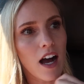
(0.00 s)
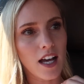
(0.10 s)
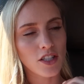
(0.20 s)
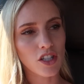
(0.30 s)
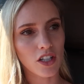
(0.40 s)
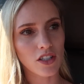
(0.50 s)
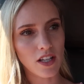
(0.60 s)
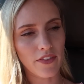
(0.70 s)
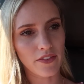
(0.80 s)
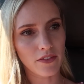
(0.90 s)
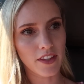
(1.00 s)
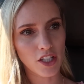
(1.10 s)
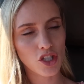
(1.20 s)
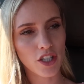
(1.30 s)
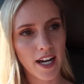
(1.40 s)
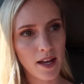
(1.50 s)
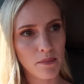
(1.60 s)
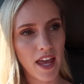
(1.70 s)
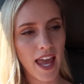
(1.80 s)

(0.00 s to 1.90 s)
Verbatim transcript: us girls on this trip